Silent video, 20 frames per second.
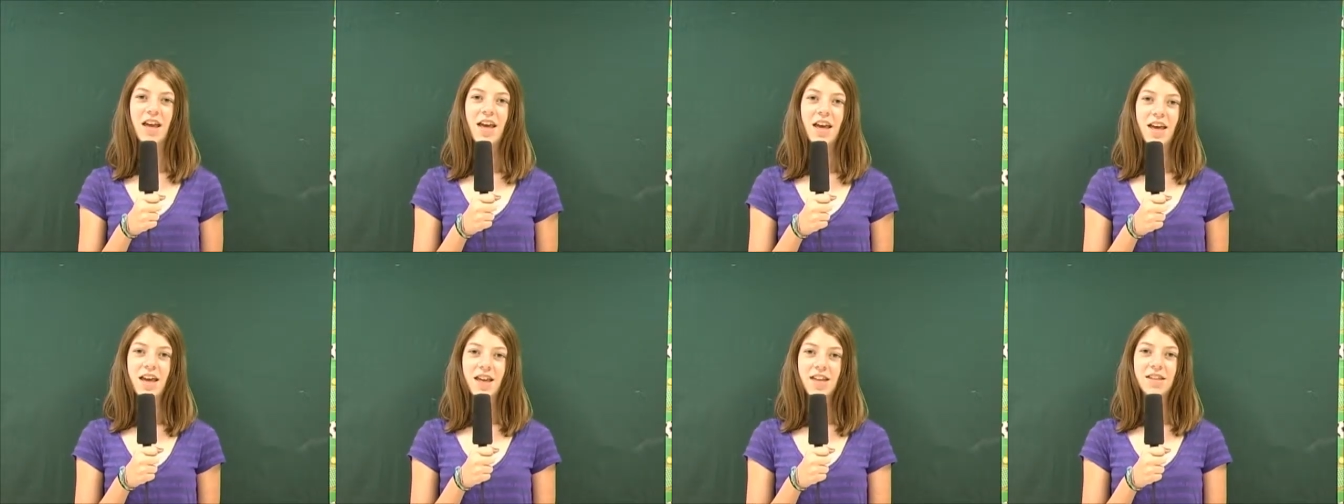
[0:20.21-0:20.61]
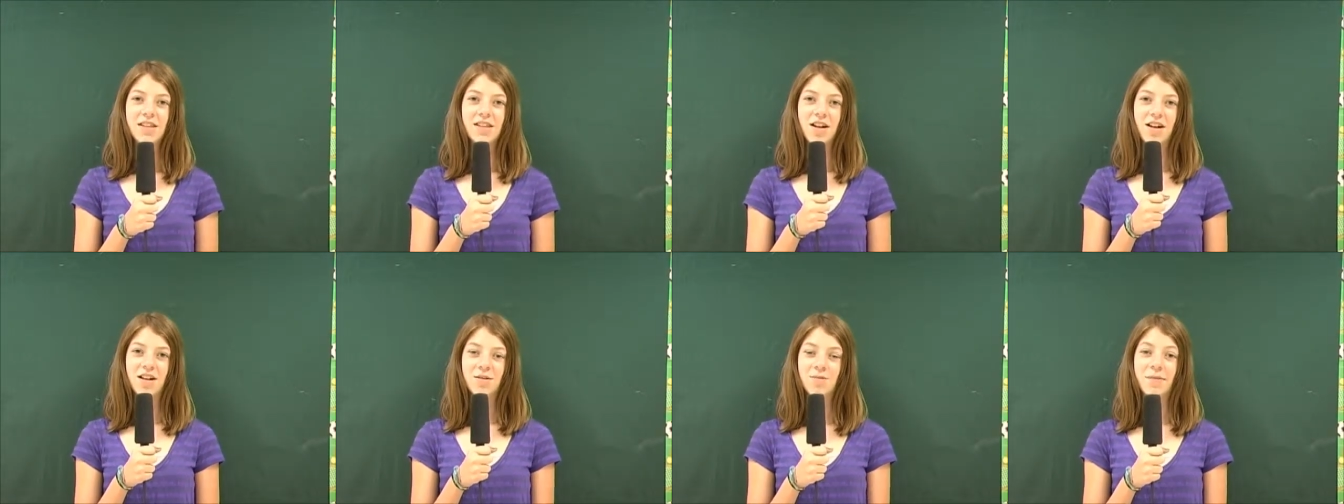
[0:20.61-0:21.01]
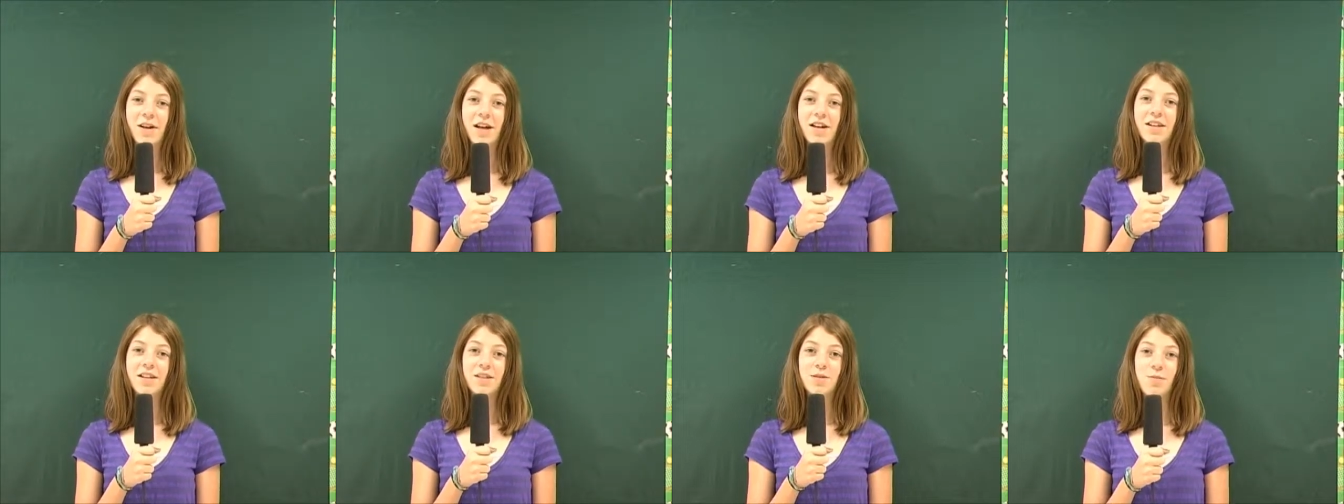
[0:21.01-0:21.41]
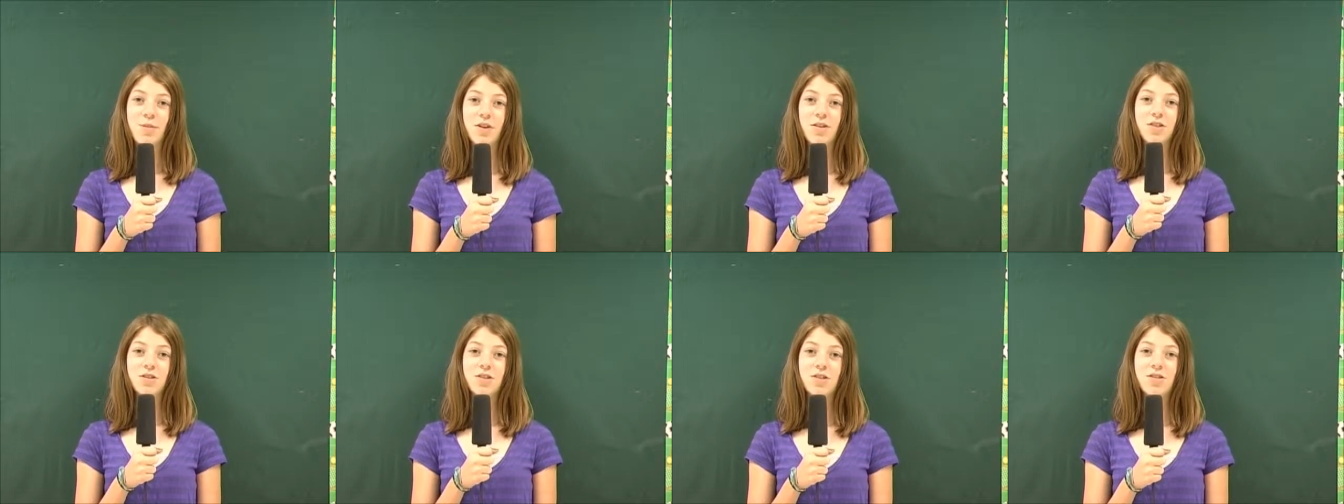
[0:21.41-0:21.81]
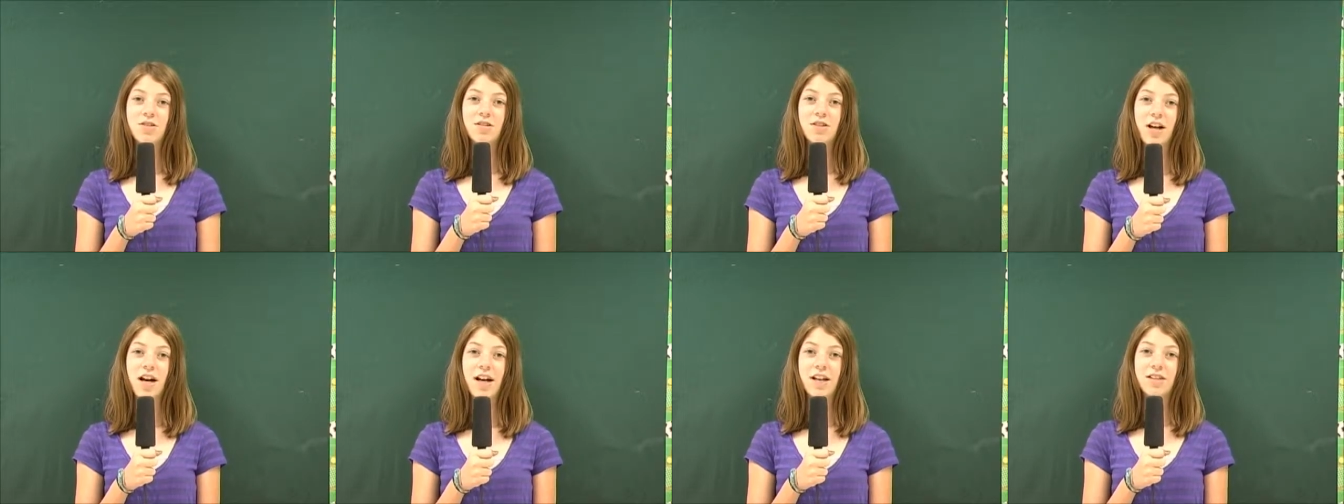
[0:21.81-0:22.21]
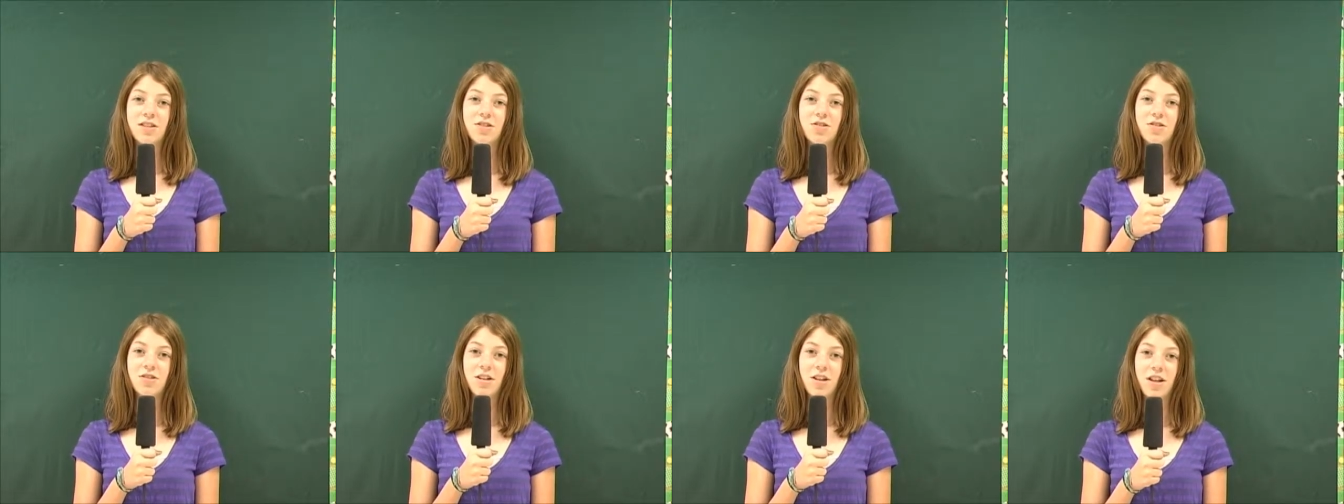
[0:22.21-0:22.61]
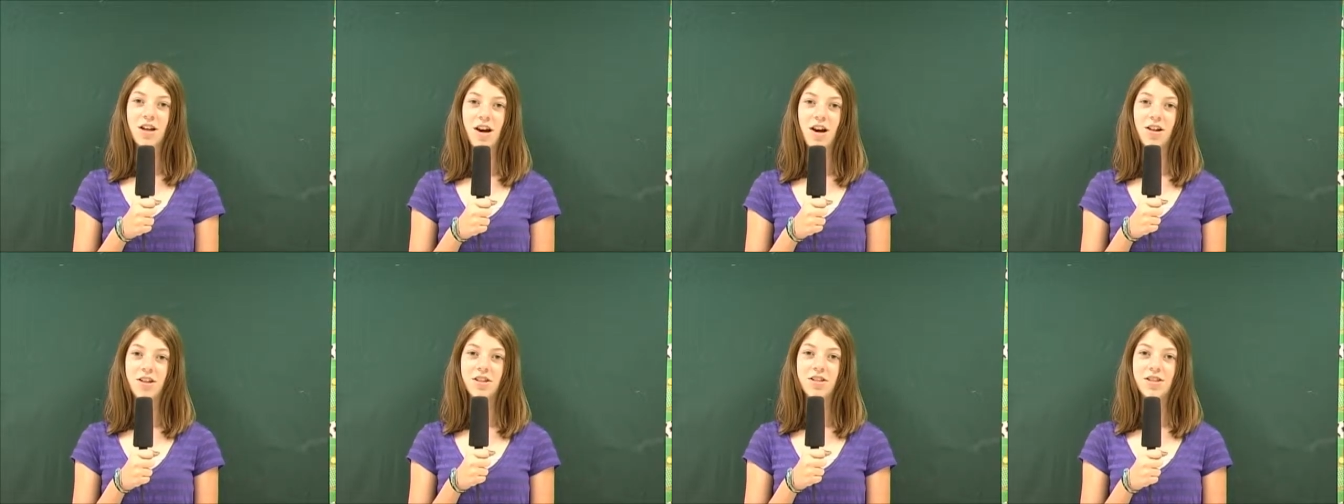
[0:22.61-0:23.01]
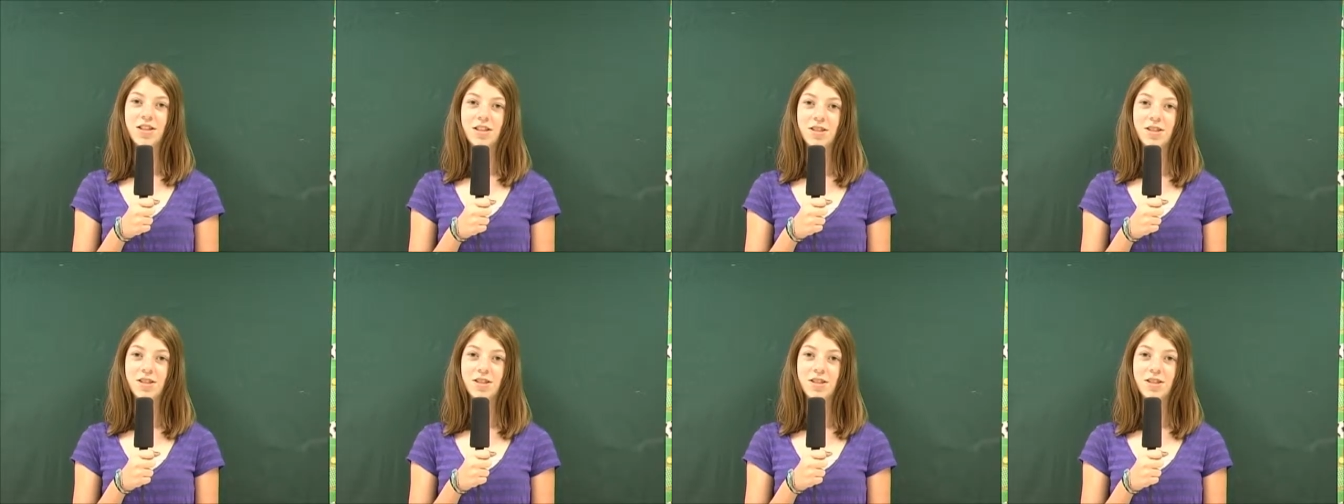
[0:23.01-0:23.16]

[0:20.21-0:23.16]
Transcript: He's talking about his middle school, high school, and college